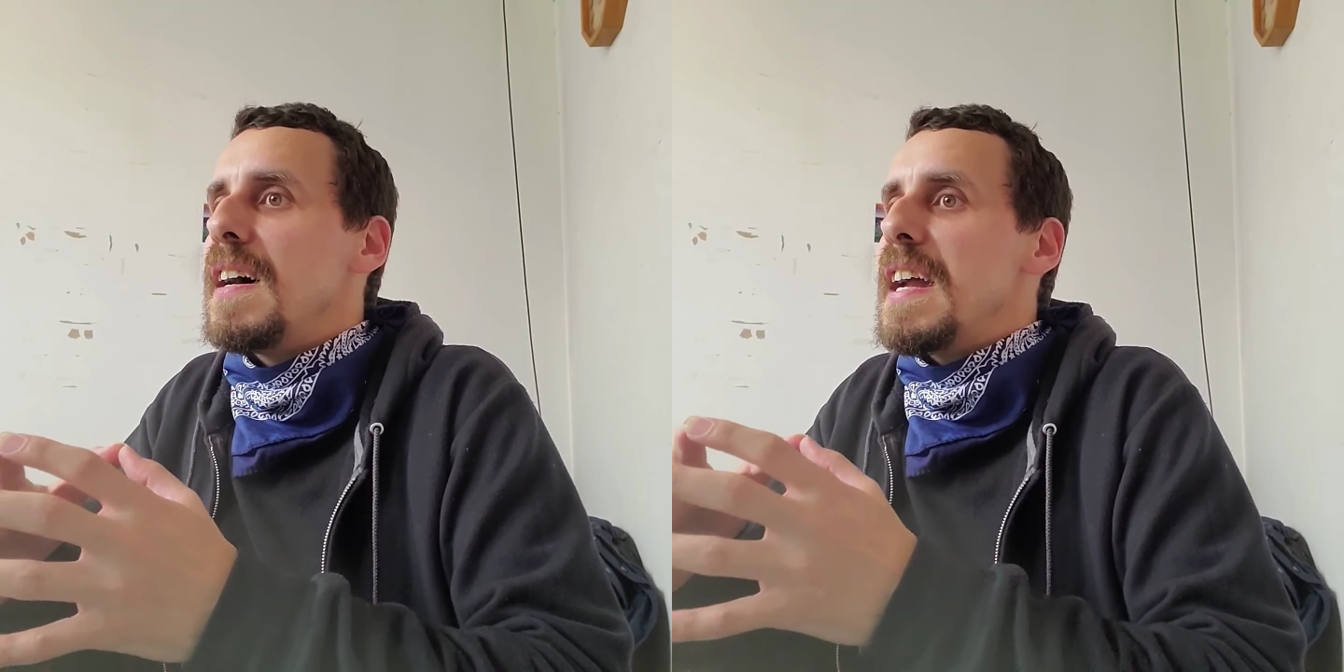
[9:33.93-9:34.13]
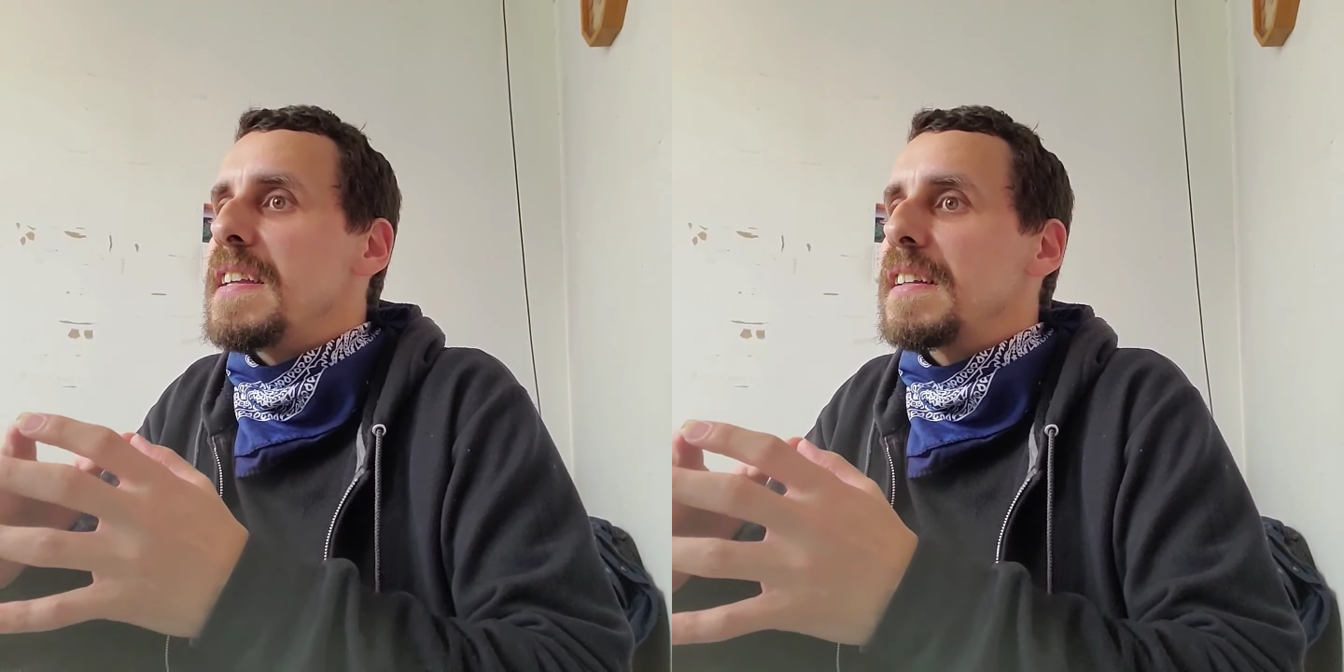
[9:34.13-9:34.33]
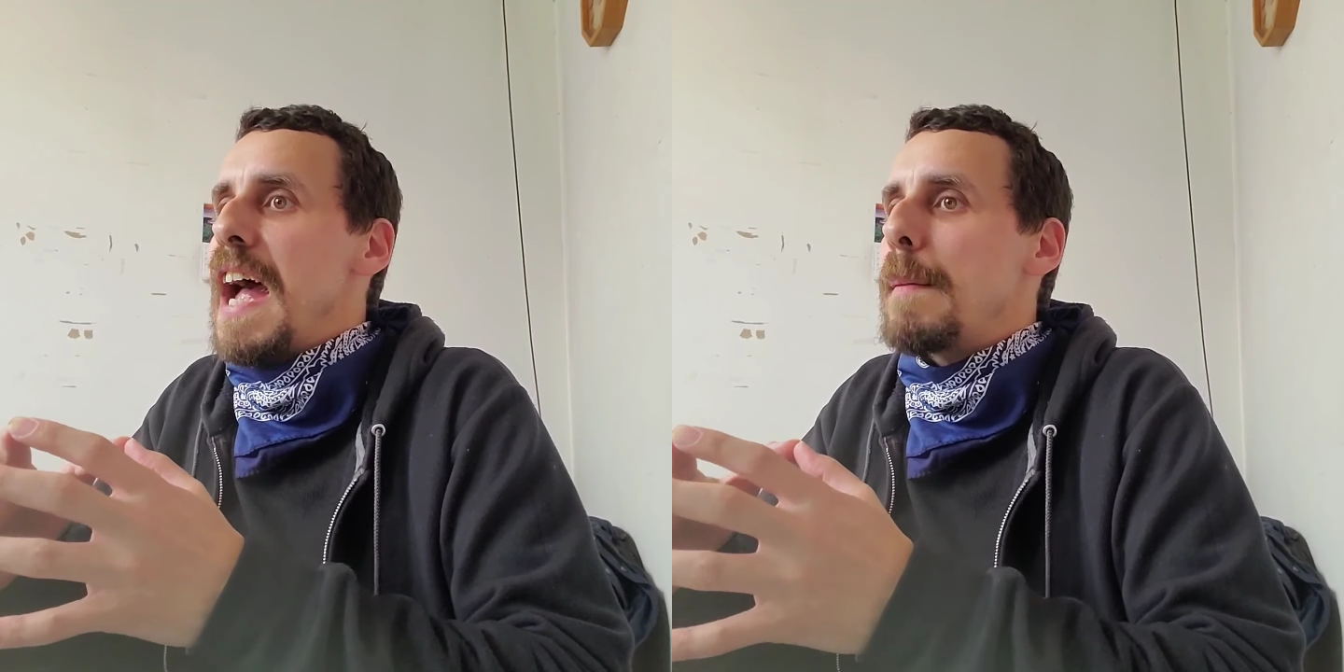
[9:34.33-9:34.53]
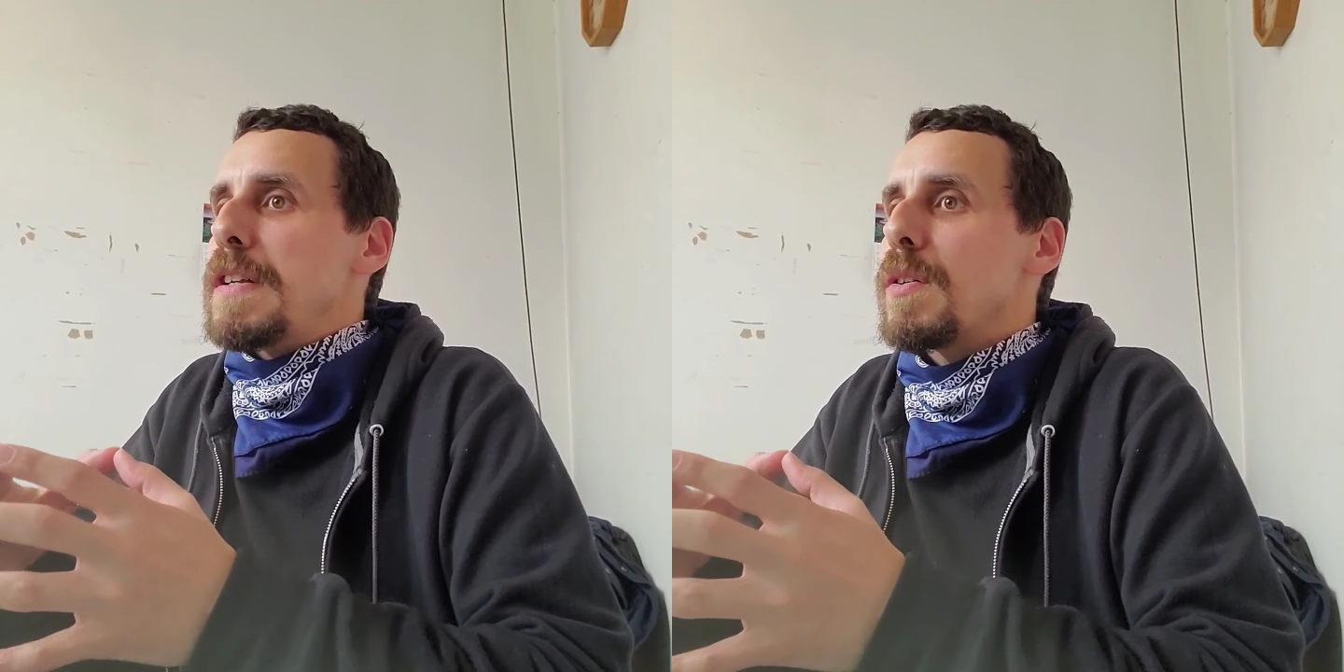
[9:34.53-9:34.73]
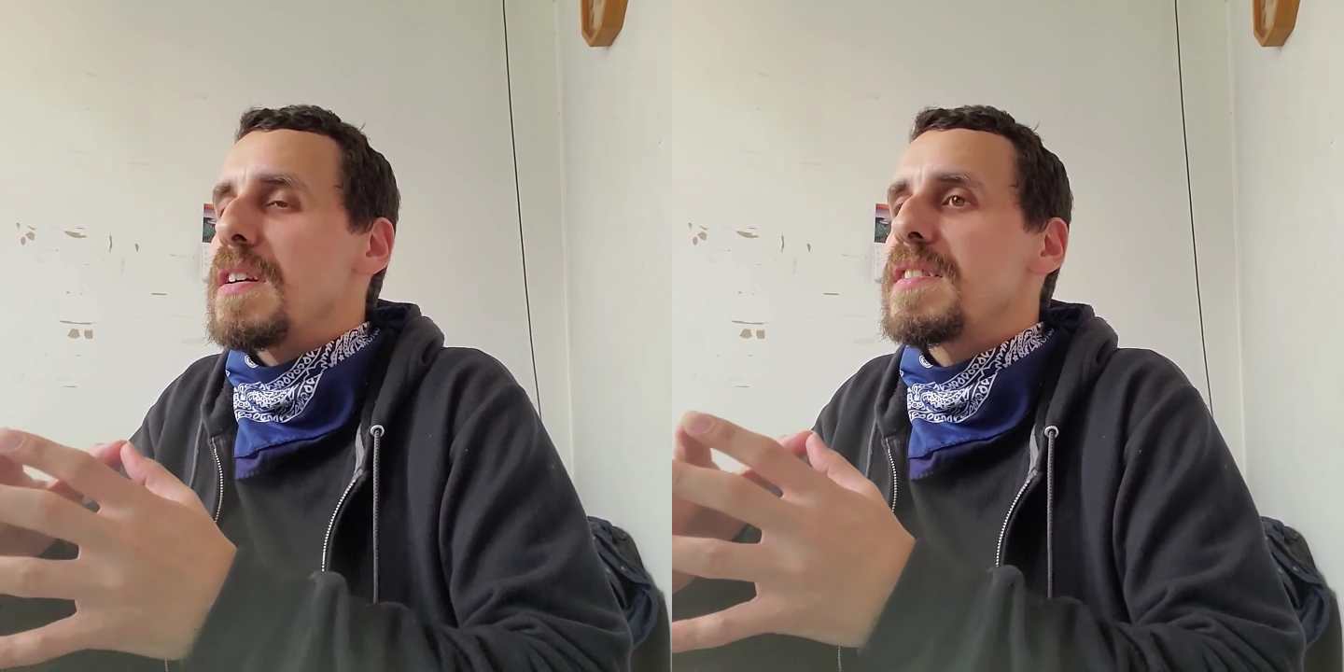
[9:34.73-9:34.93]
in a
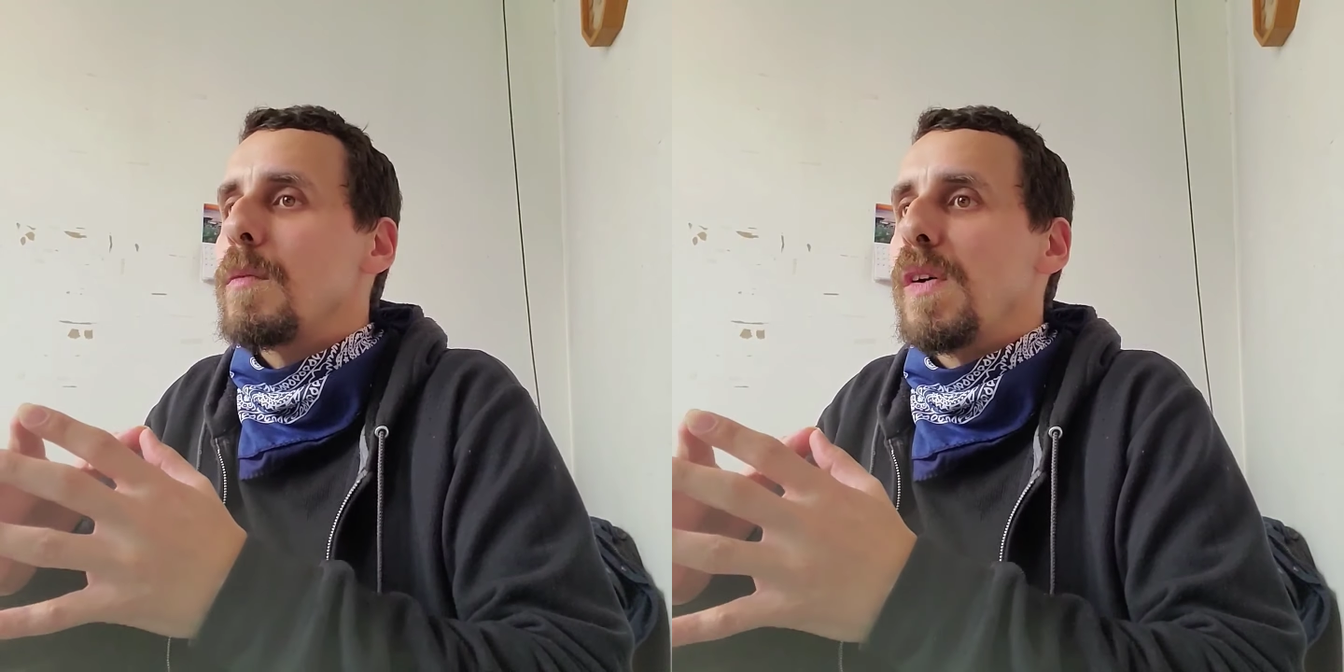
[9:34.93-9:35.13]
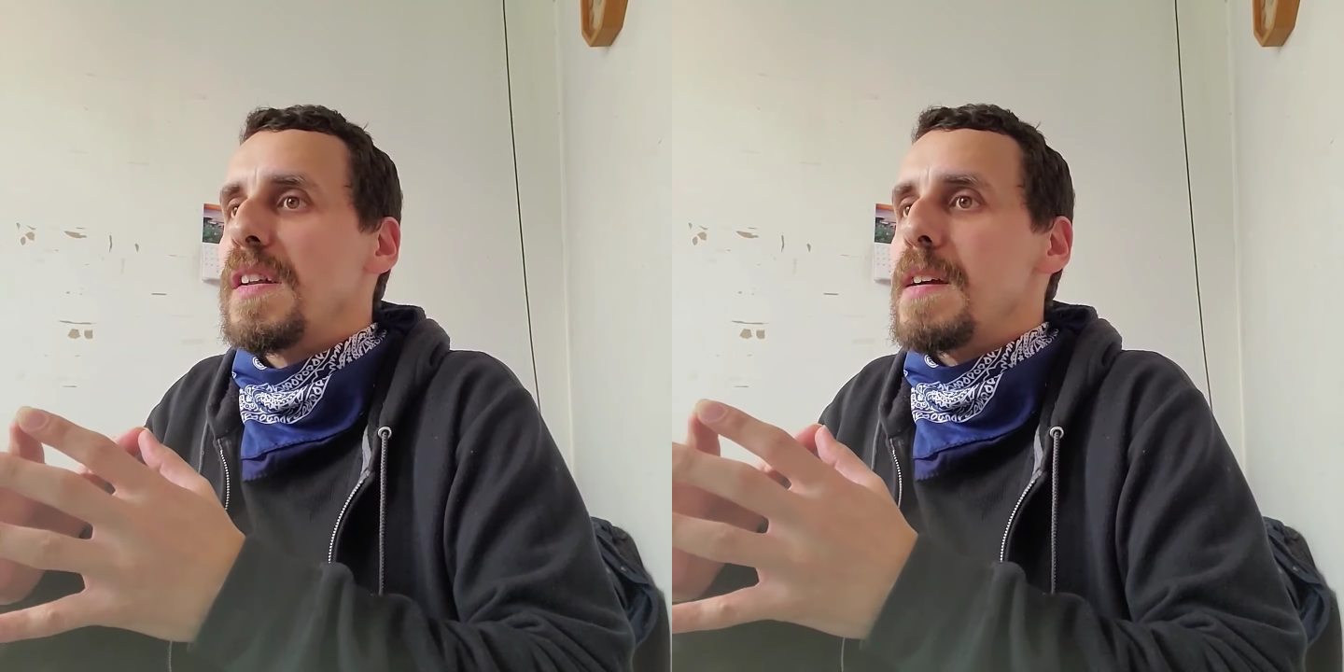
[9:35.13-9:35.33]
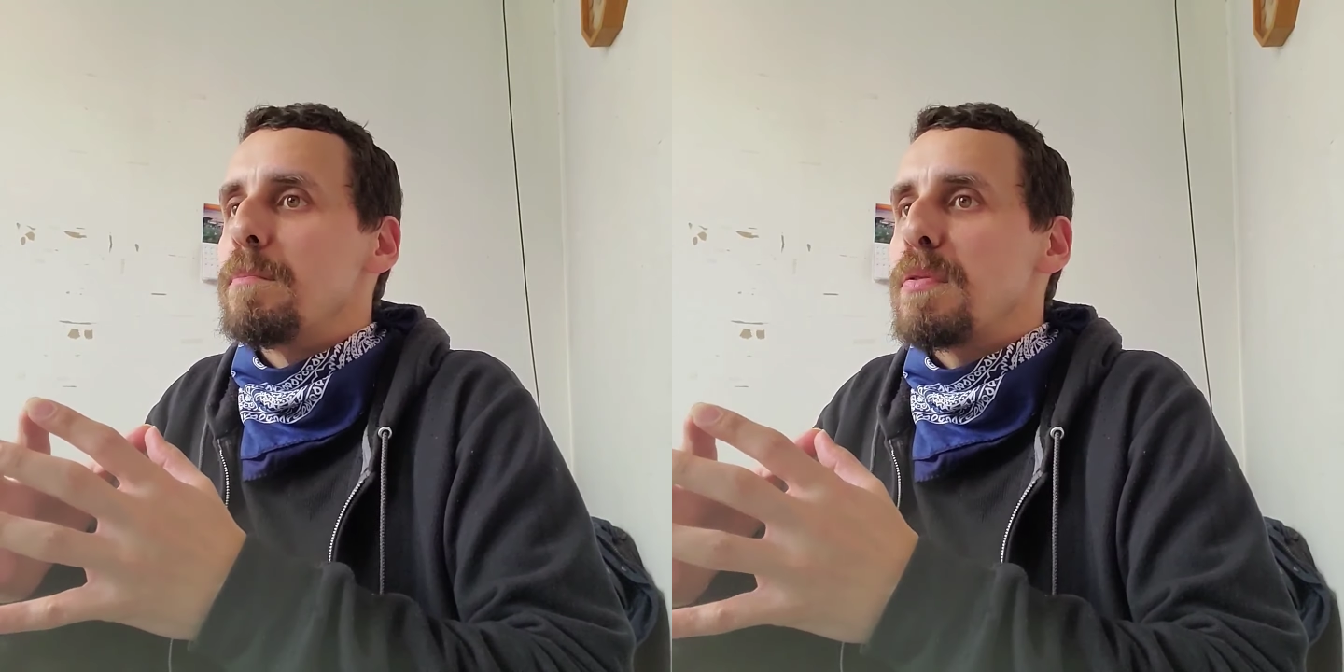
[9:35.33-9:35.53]
laboratory, said William